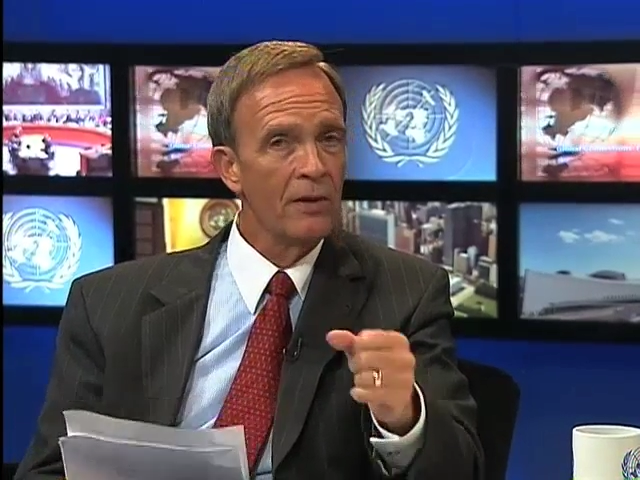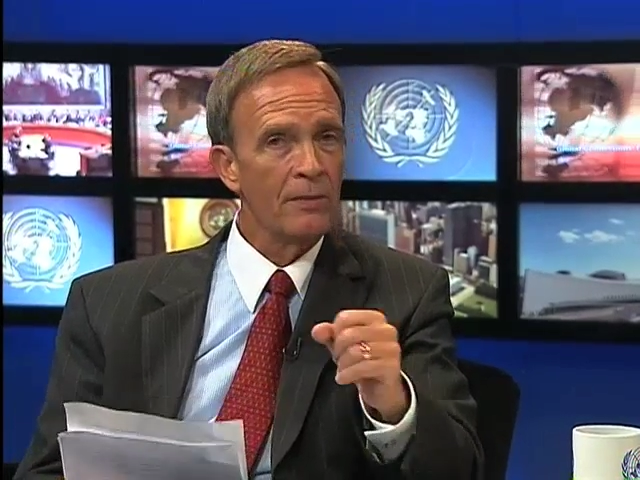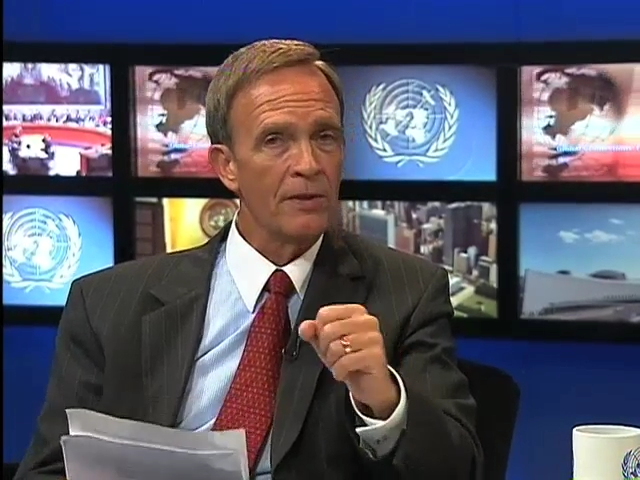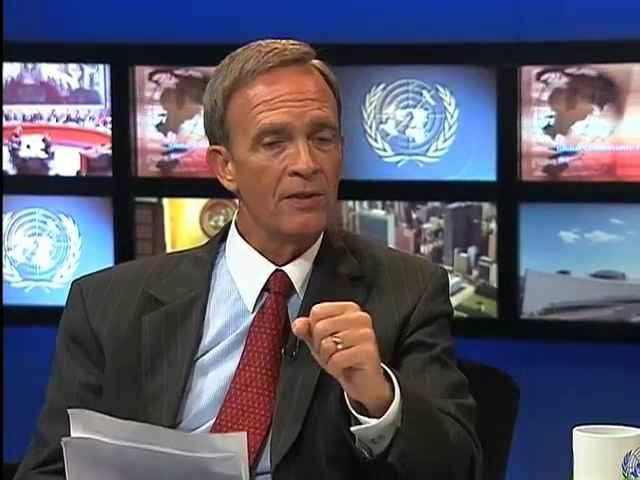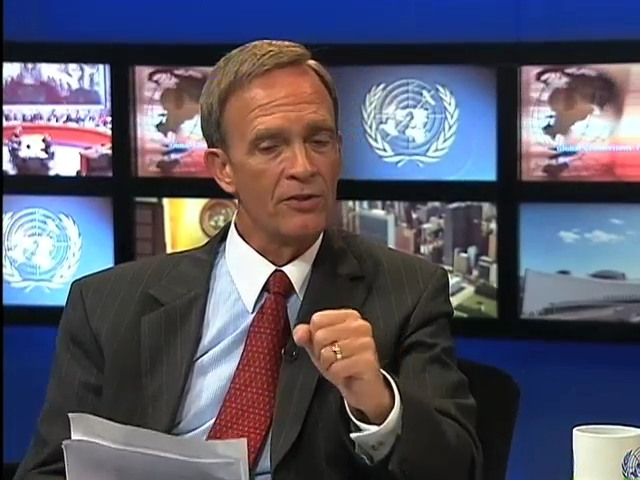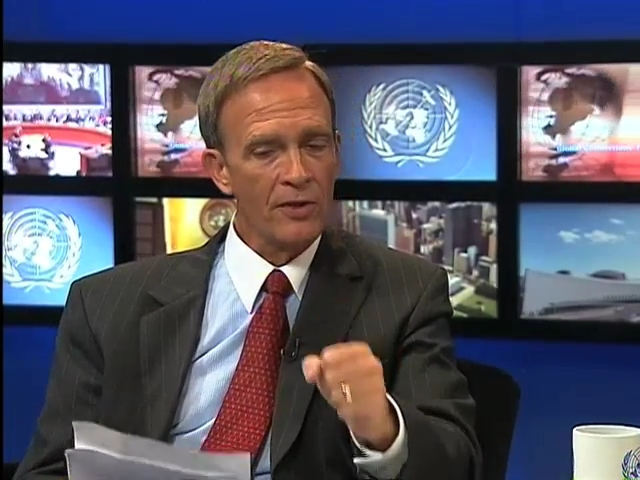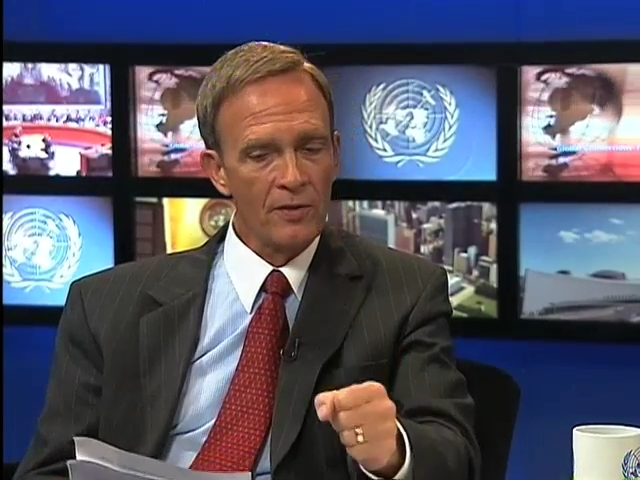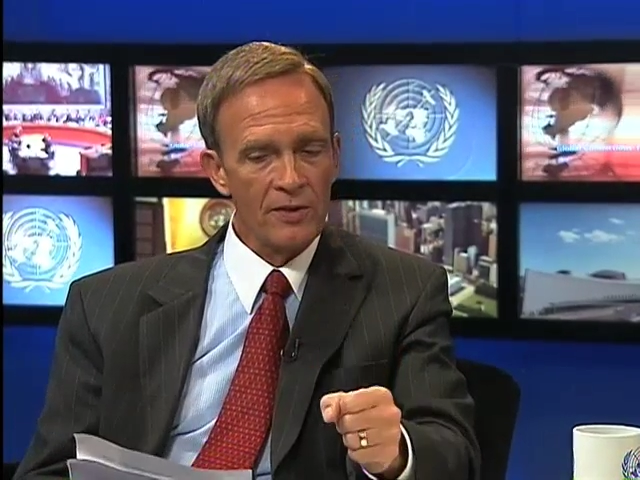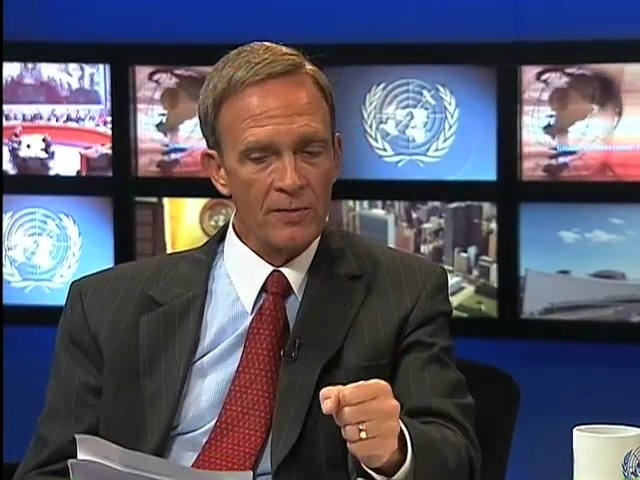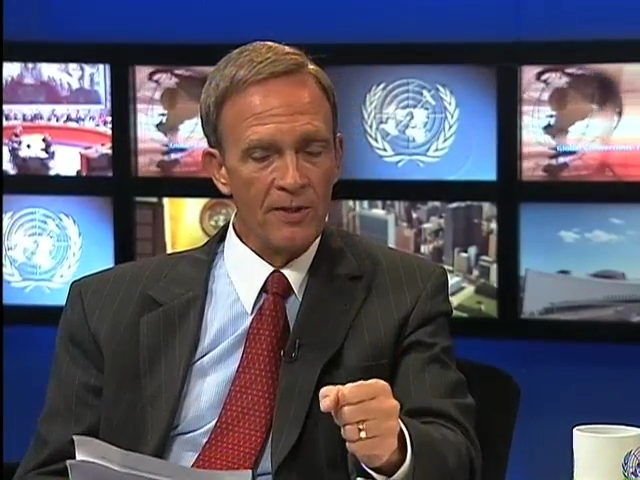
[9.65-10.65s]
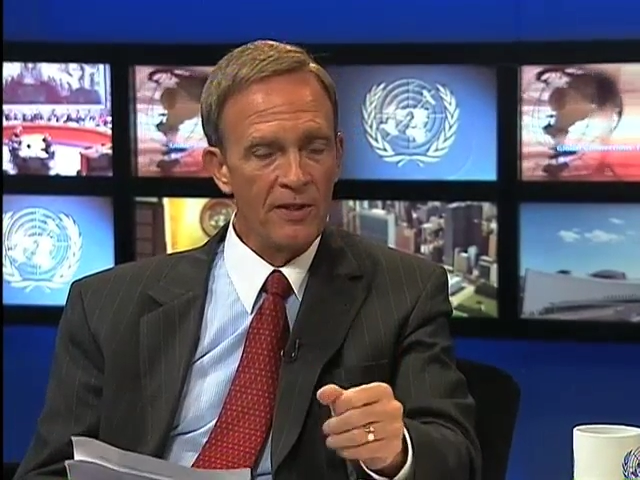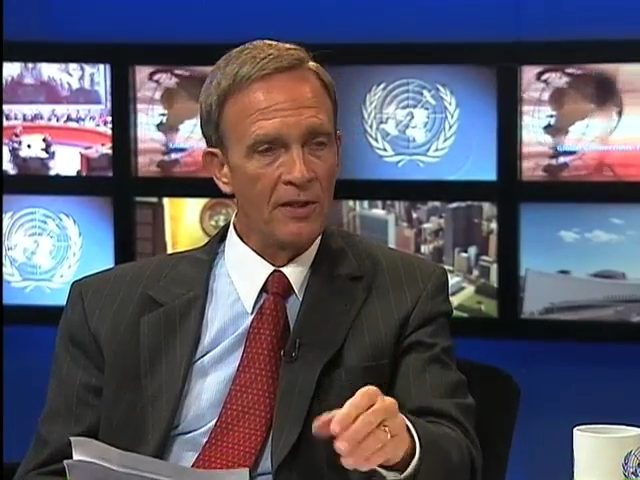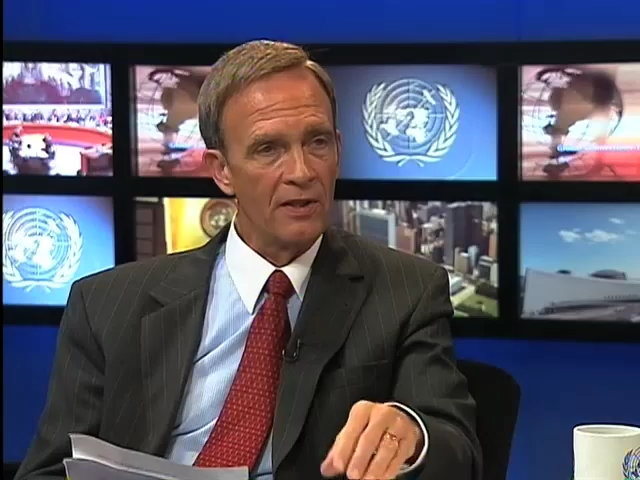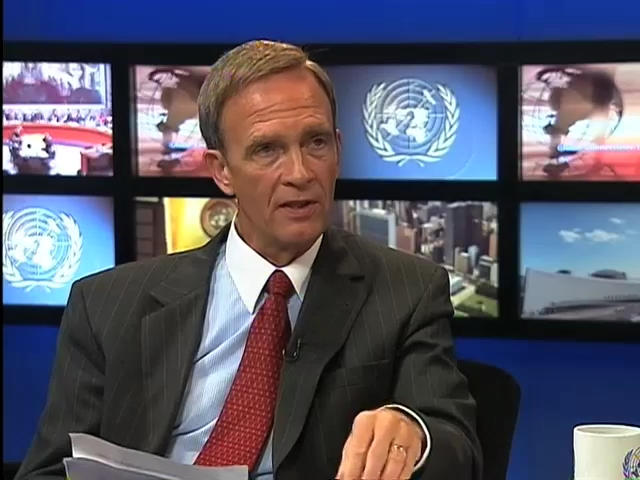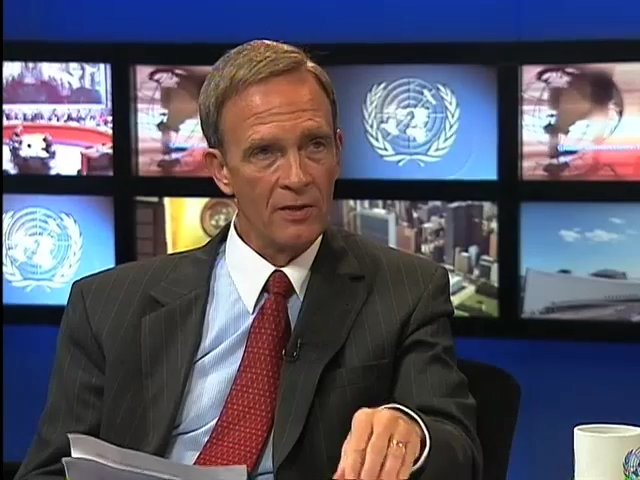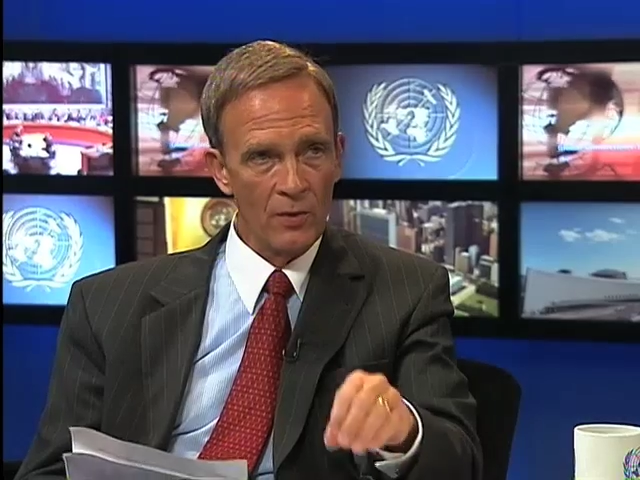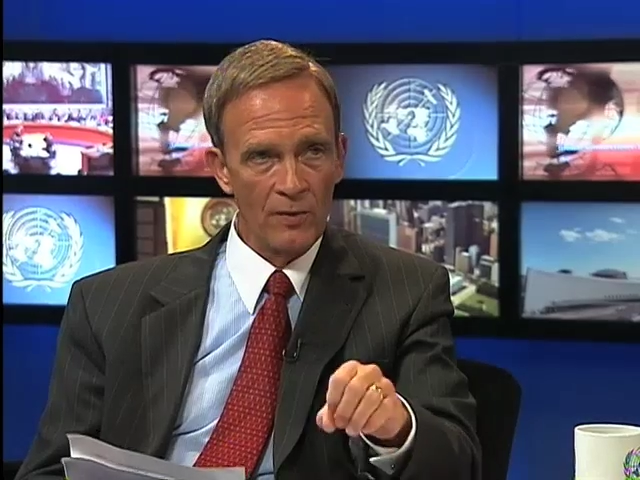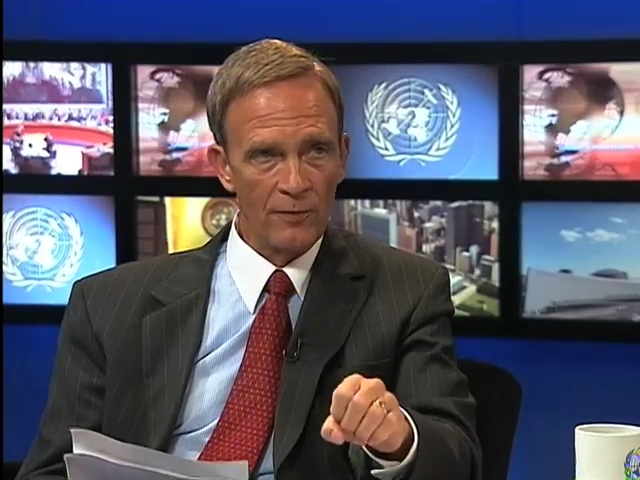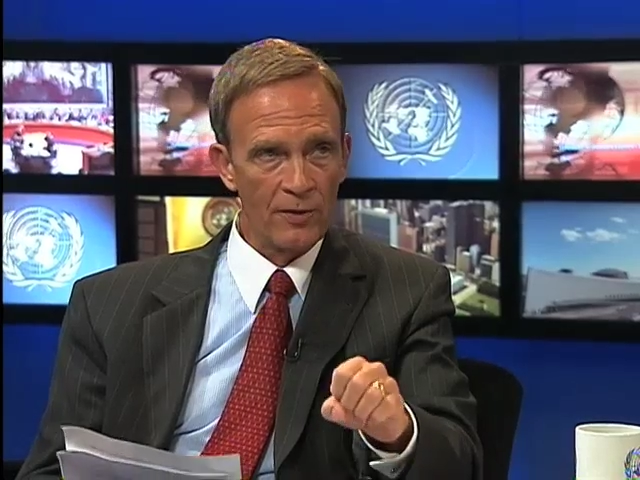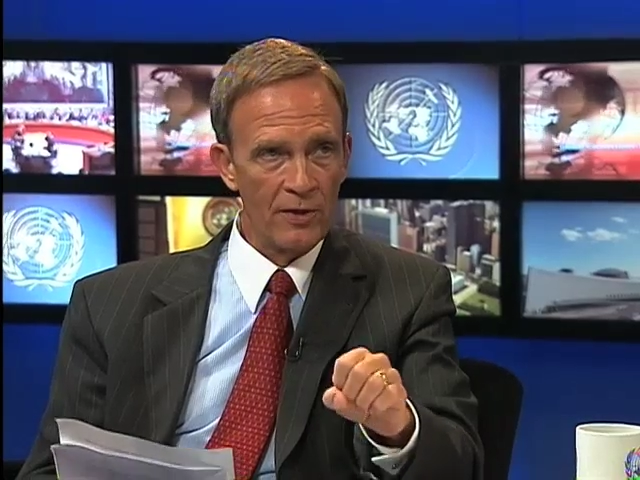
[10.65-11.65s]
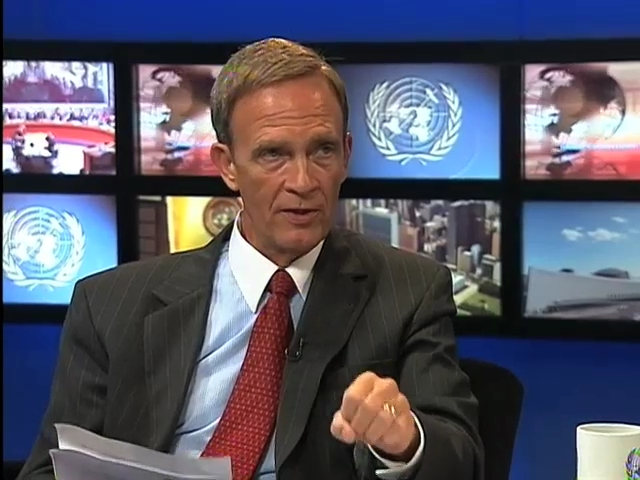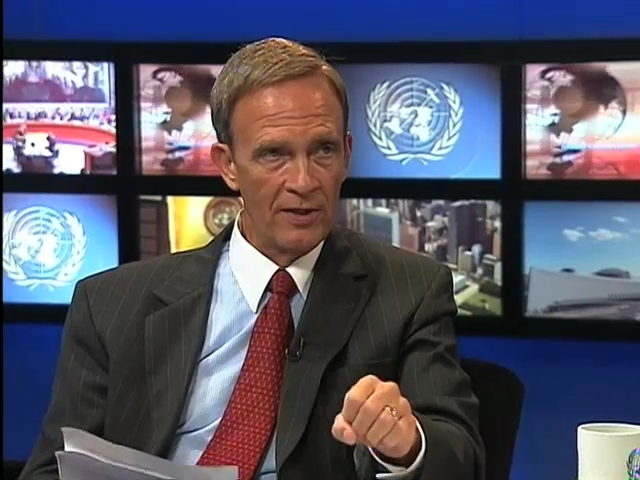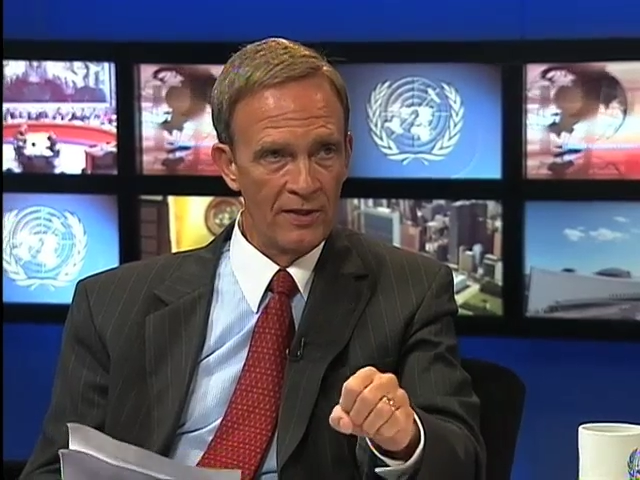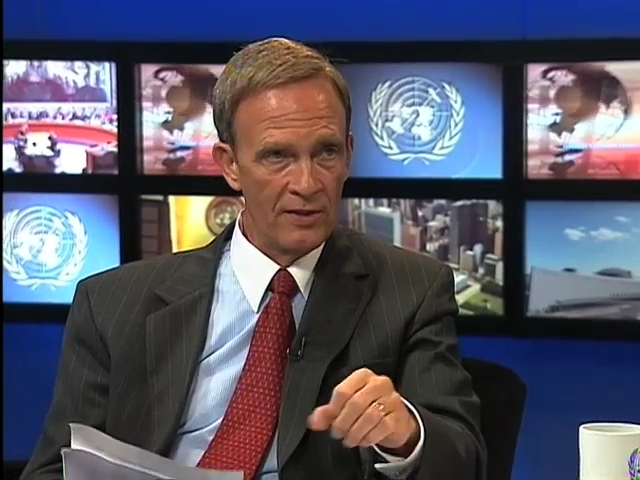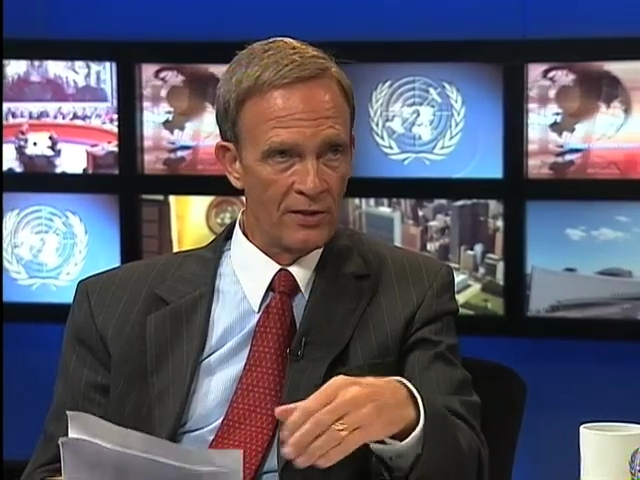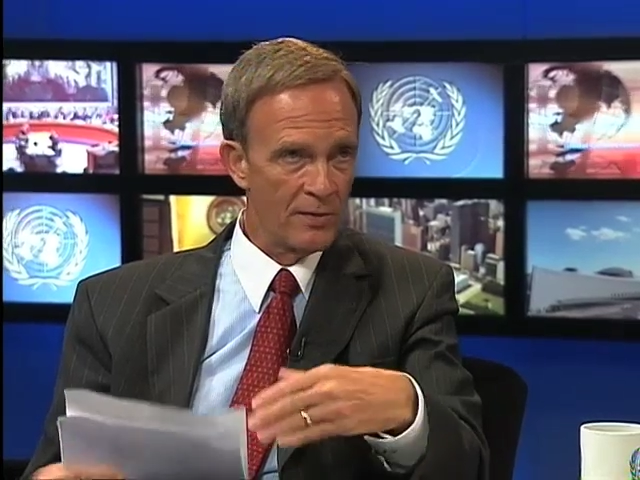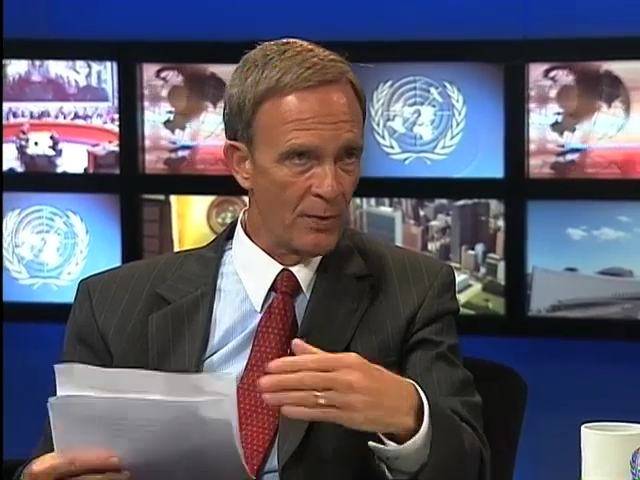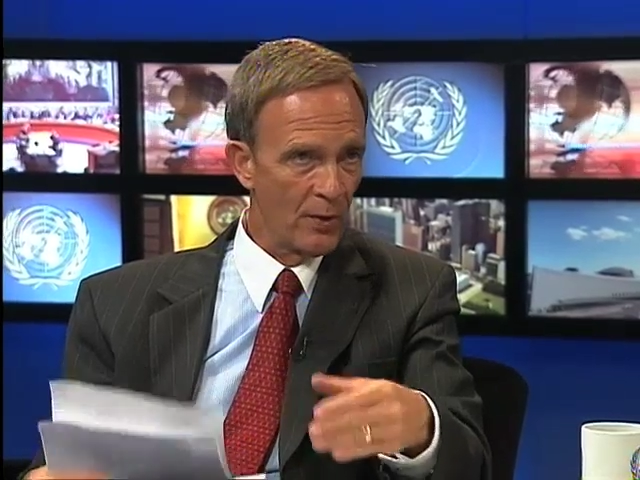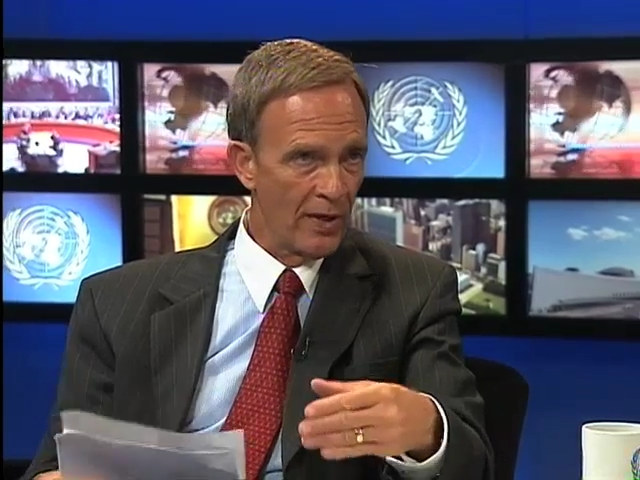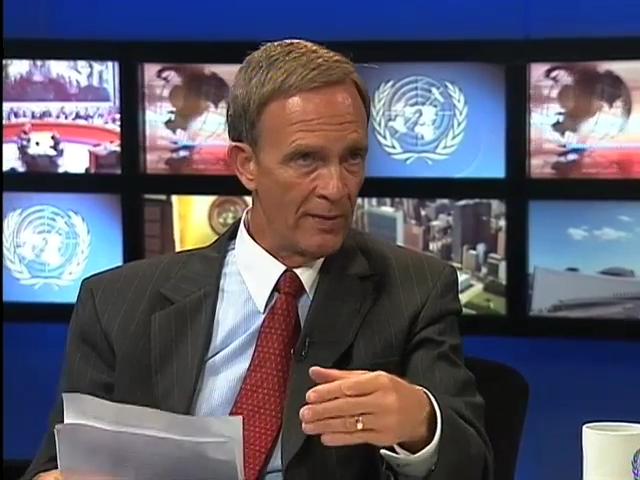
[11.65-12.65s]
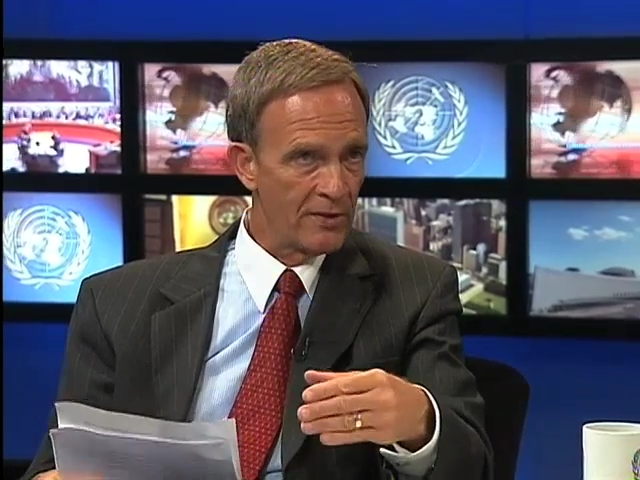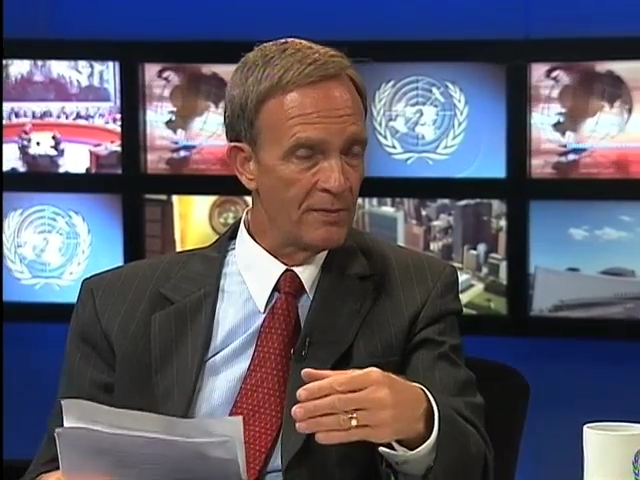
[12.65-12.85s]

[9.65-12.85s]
But generally speaking, in order for the United Nations programs